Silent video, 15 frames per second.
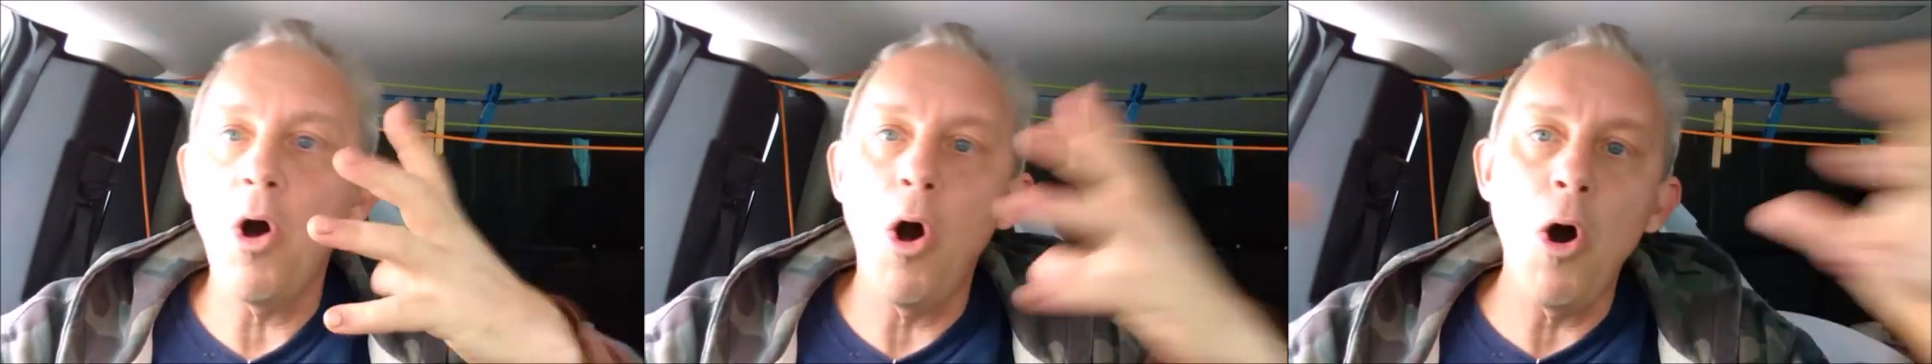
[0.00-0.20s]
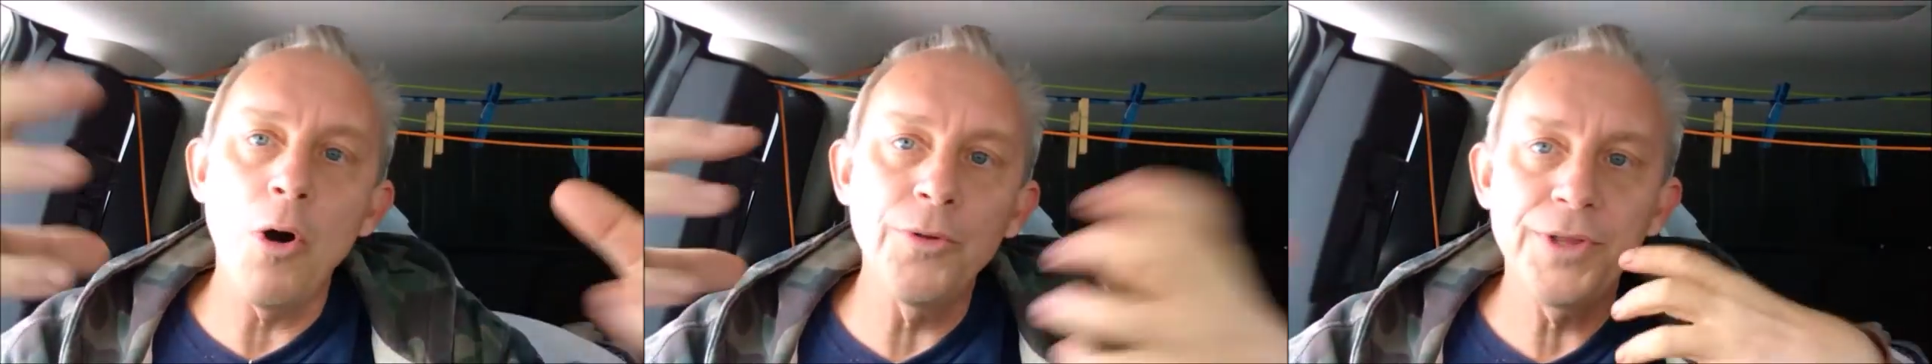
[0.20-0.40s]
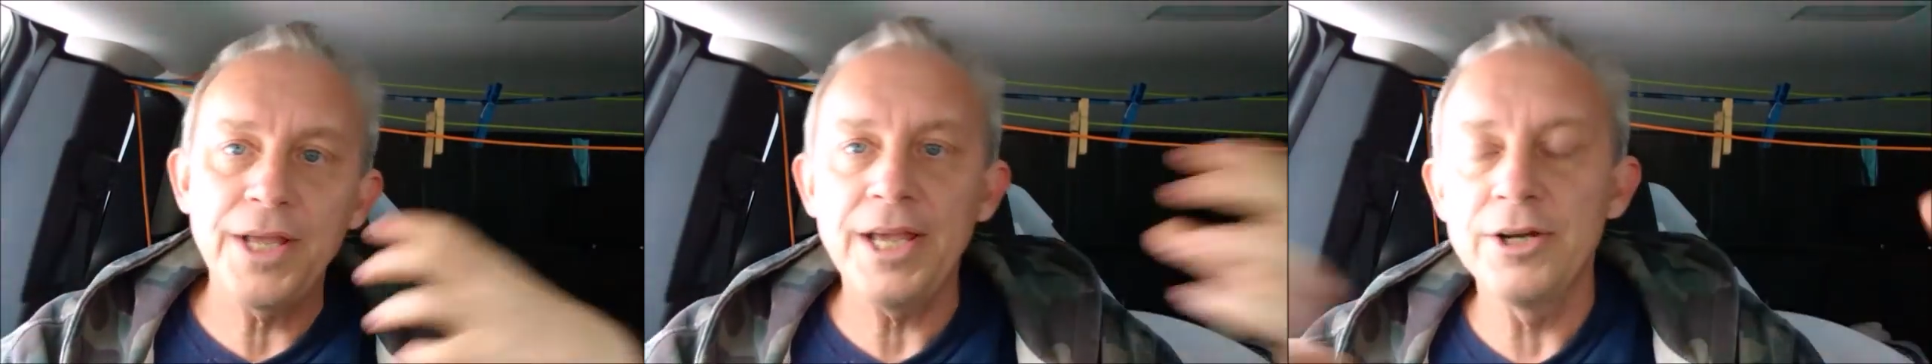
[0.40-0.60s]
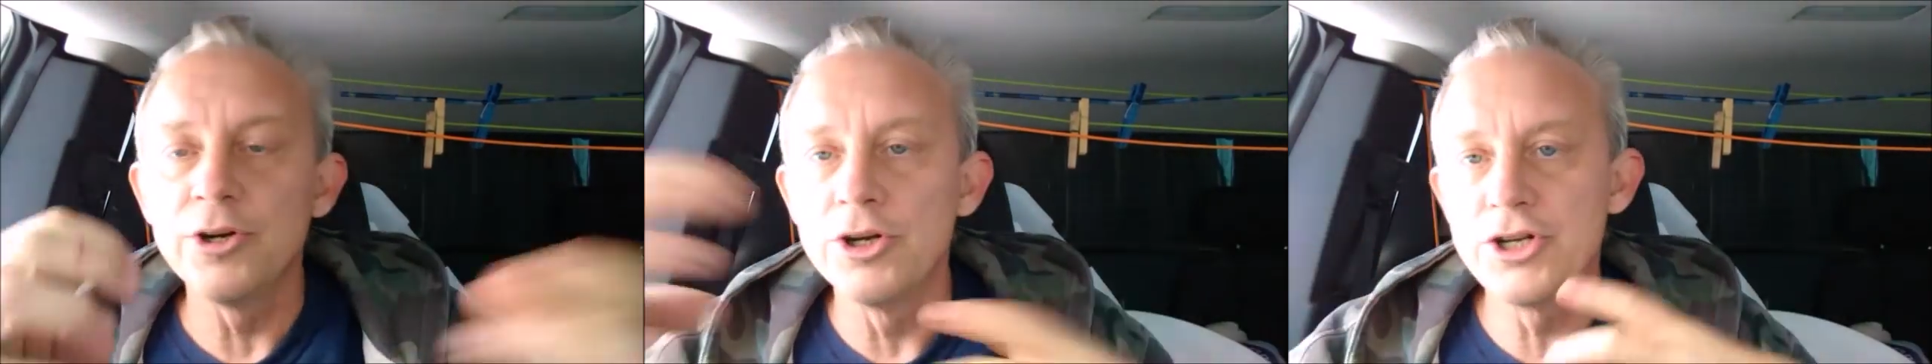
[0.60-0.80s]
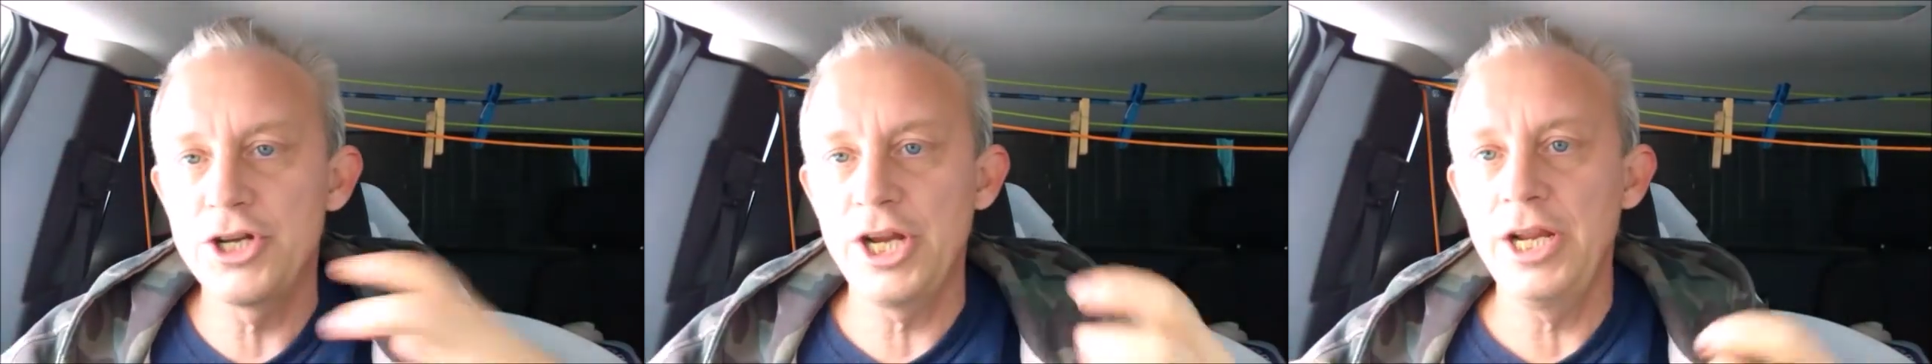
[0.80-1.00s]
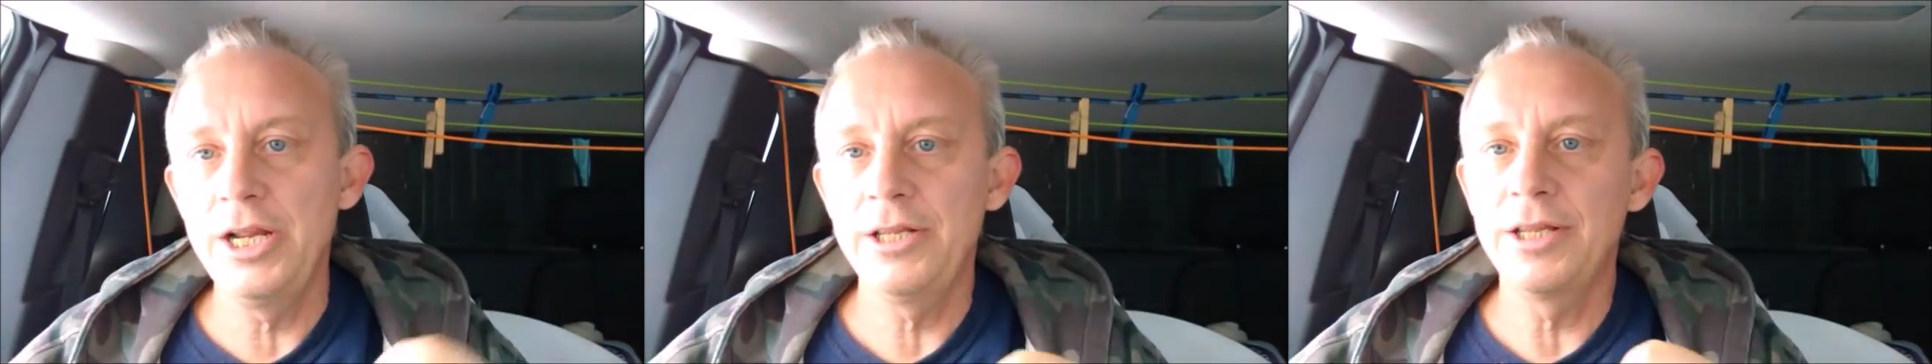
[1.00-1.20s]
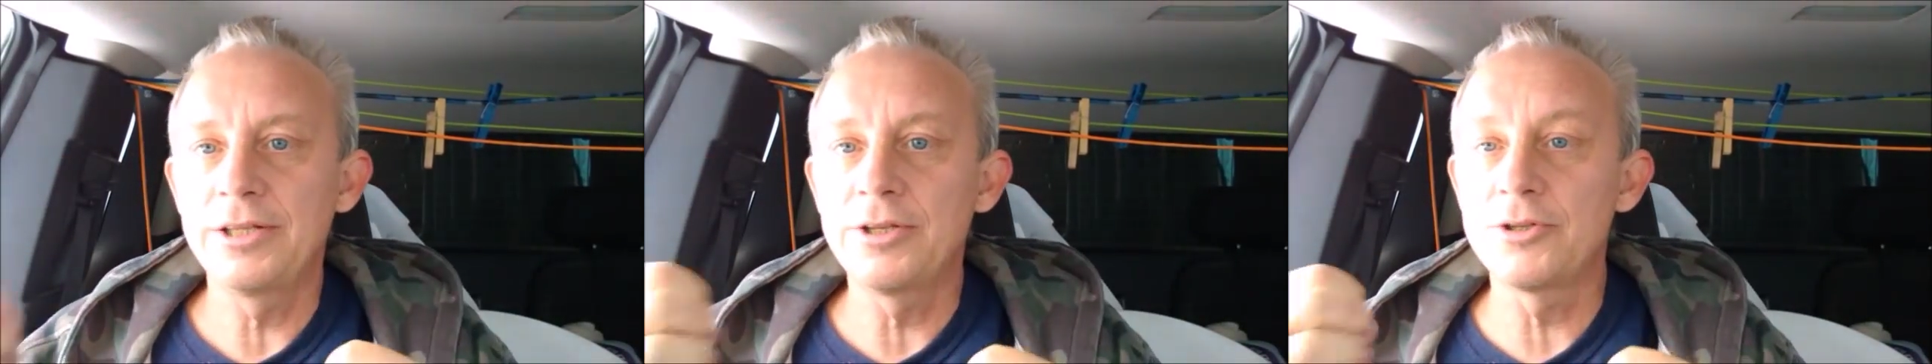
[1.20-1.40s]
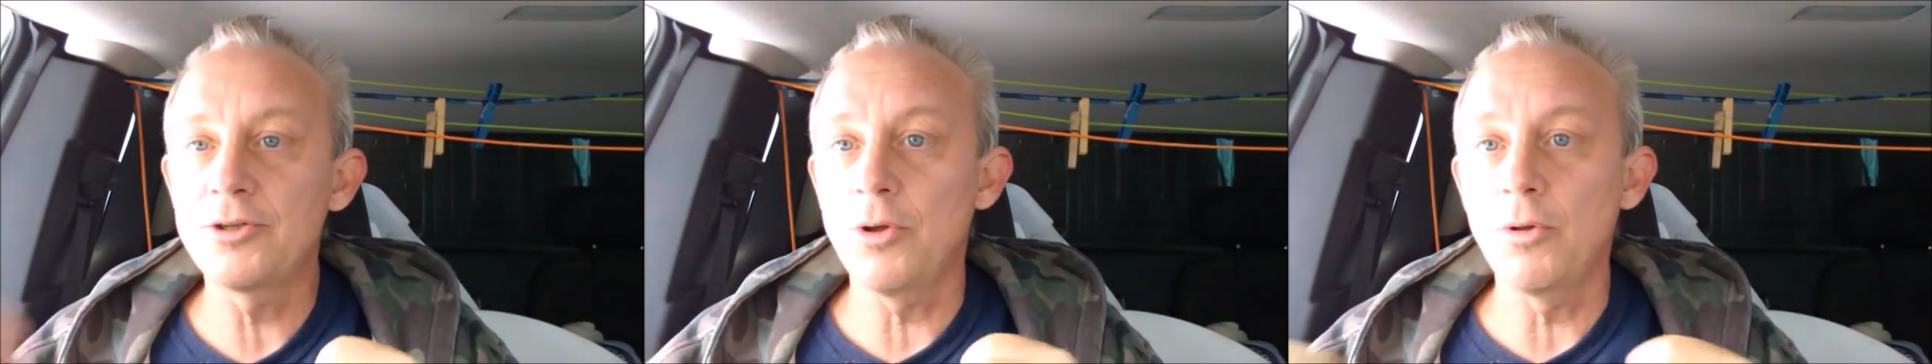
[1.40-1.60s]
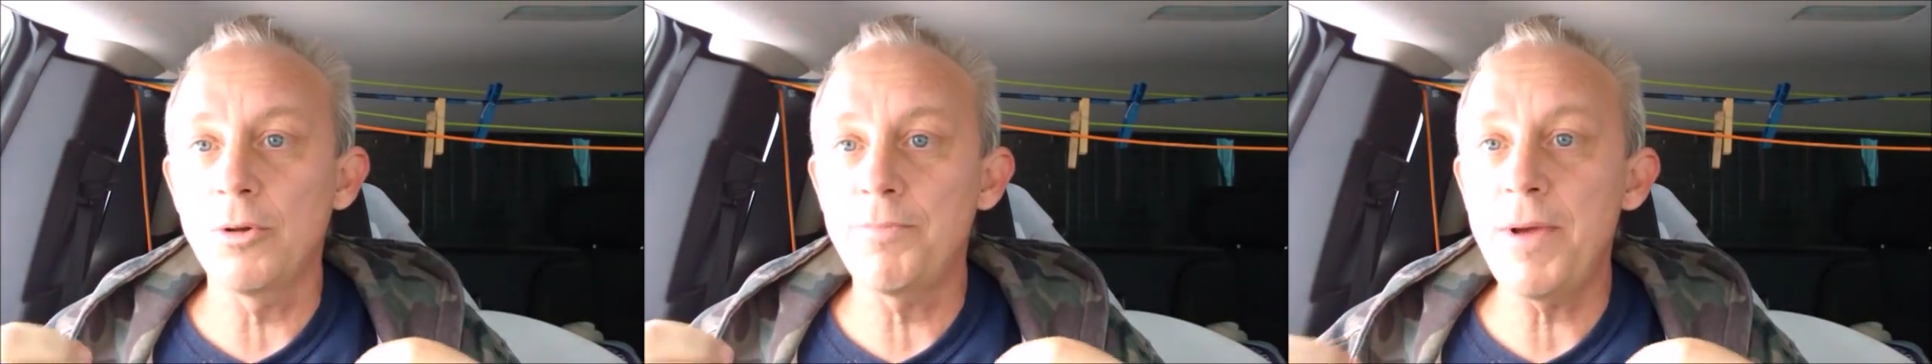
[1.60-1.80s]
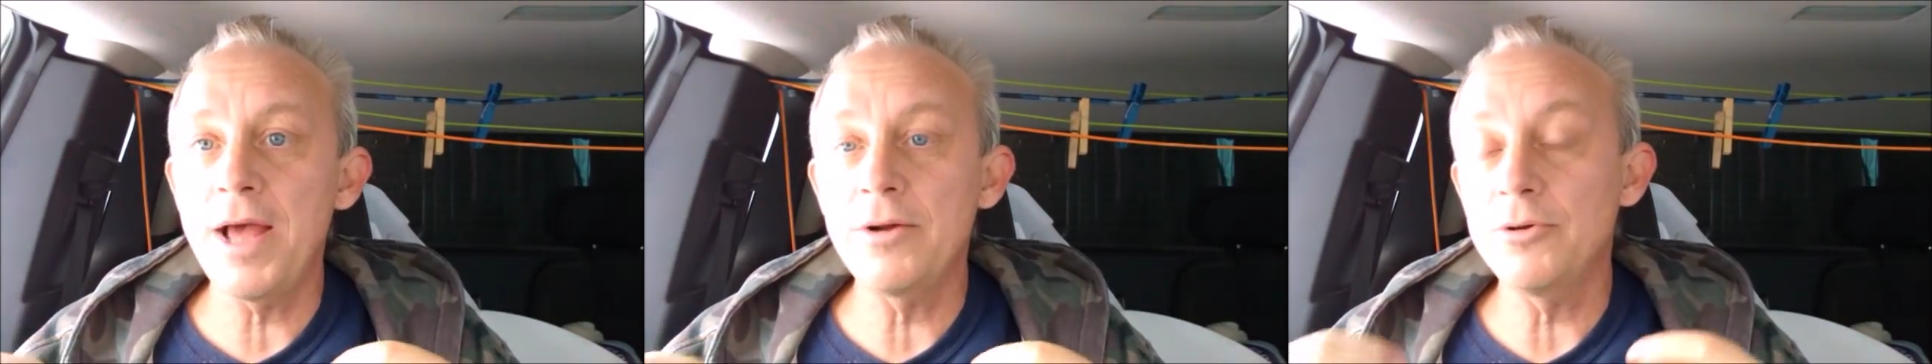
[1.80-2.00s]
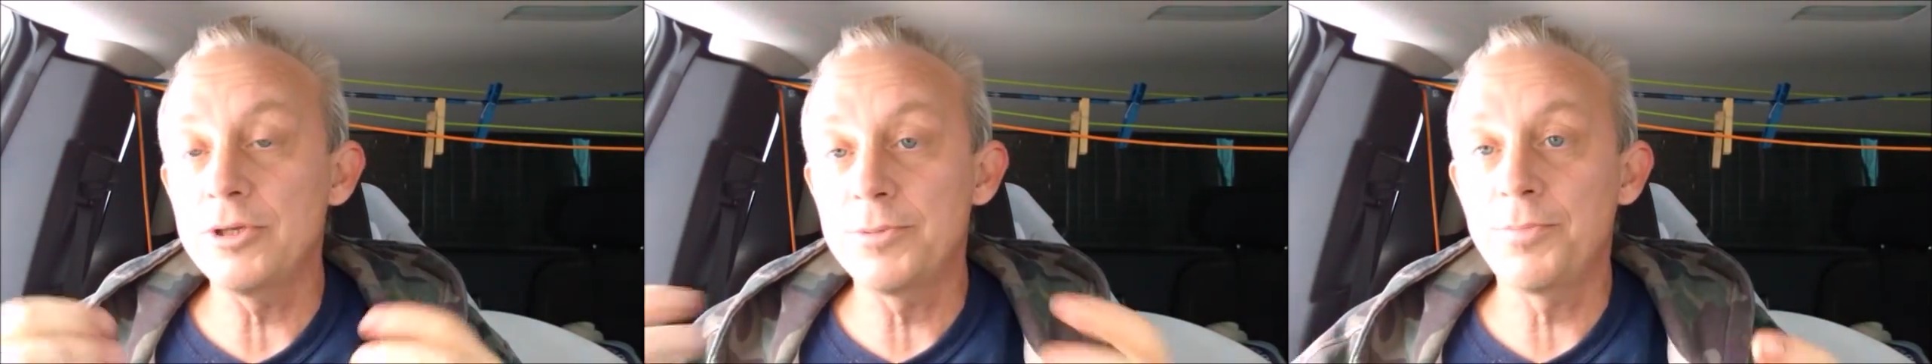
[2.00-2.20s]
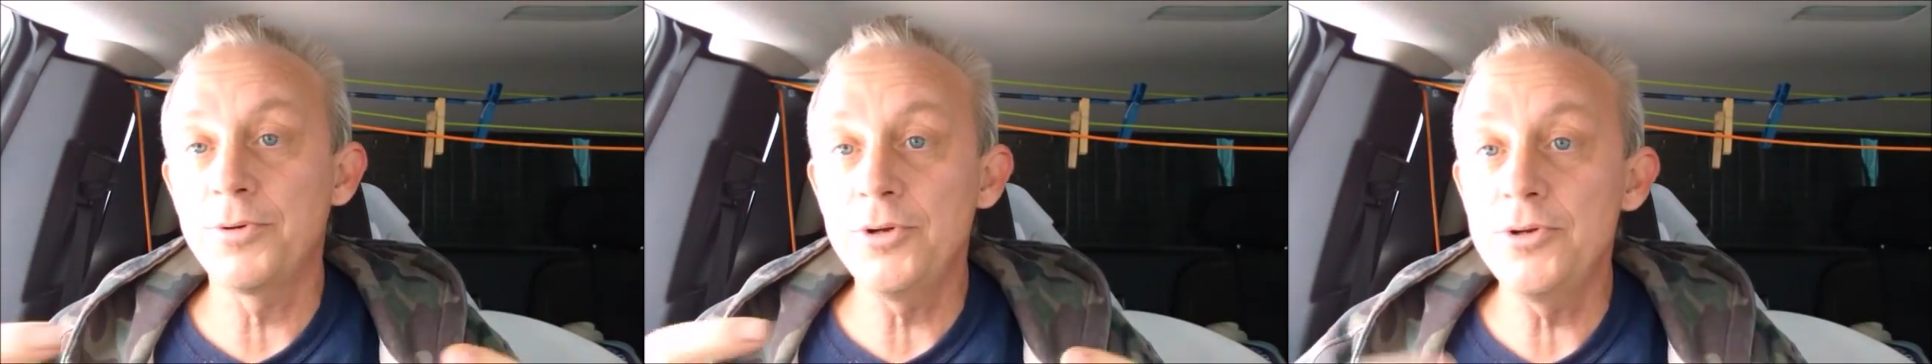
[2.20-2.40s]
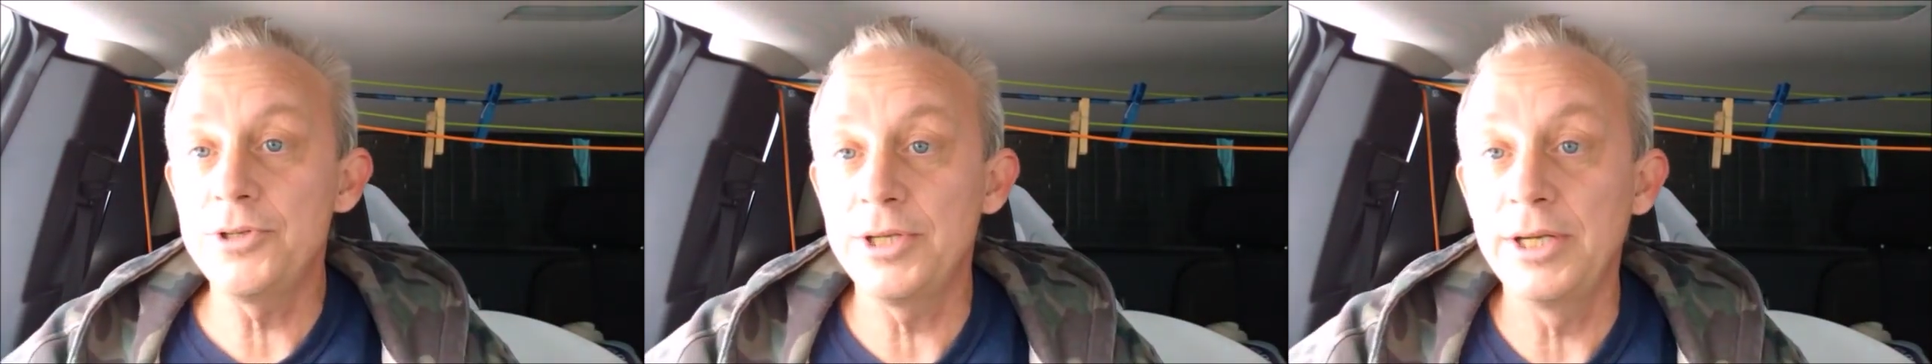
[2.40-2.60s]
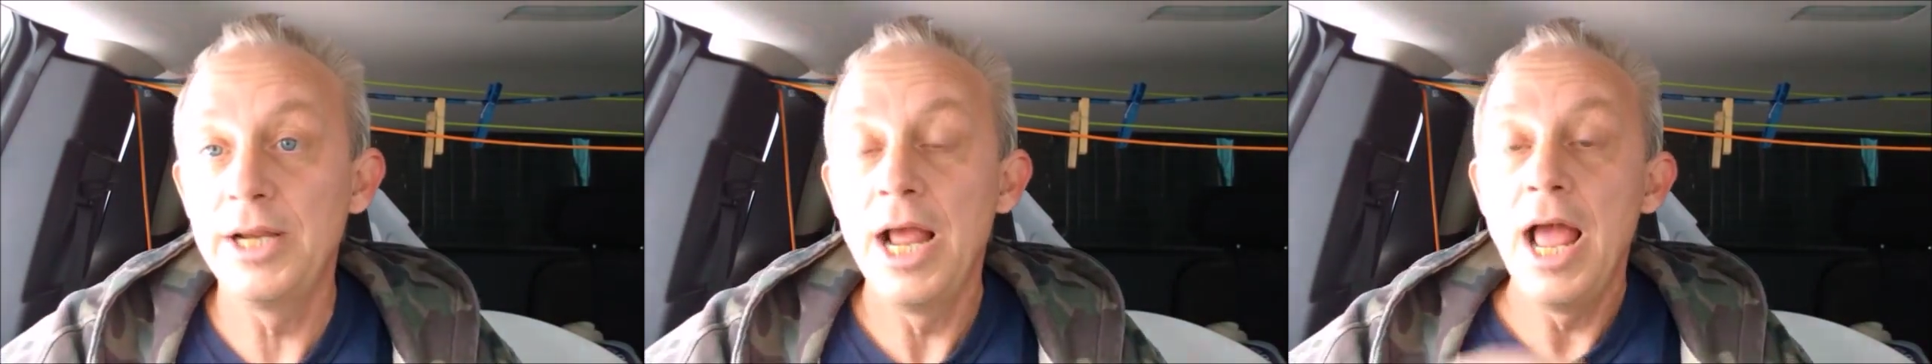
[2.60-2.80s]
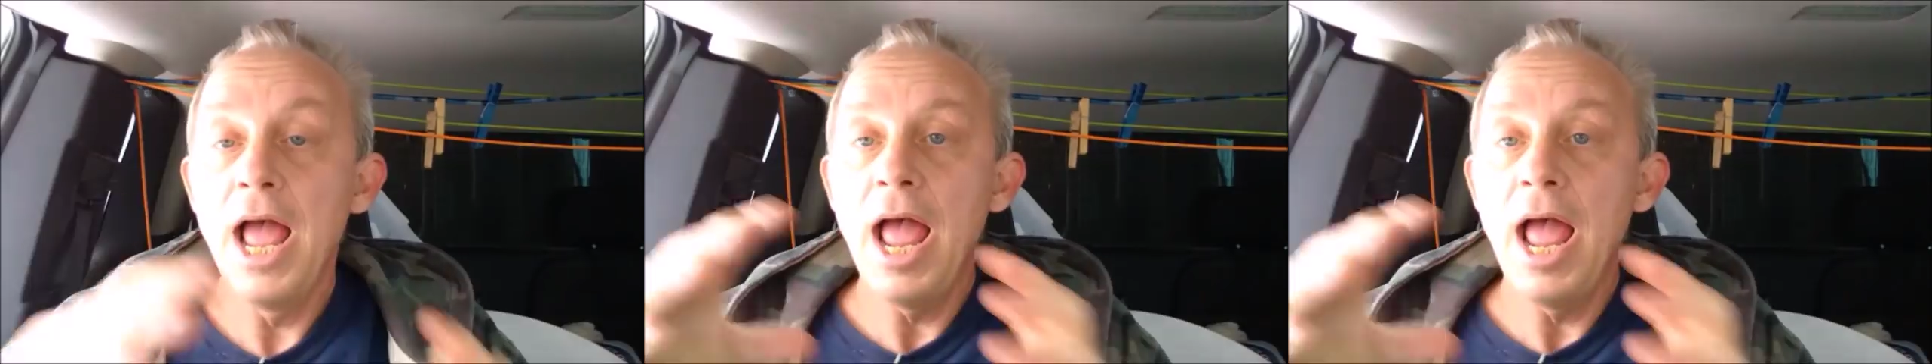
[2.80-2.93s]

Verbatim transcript: all the energy that the solar panel is producing